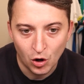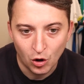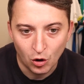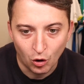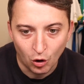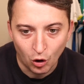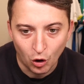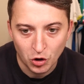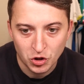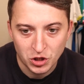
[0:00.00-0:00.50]

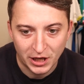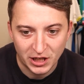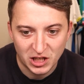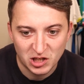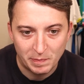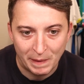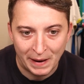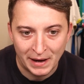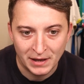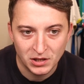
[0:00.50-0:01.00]
or Djed
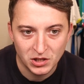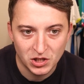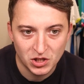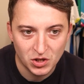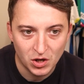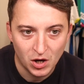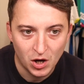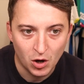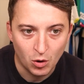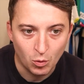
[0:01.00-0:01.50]
Spence
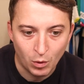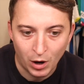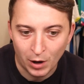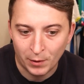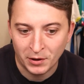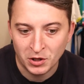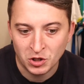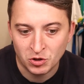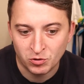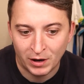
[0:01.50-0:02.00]
were
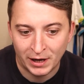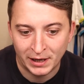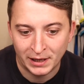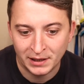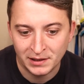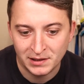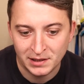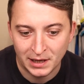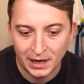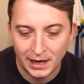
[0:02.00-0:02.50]
in training
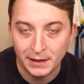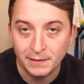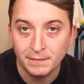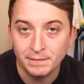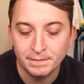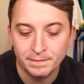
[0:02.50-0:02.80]
today.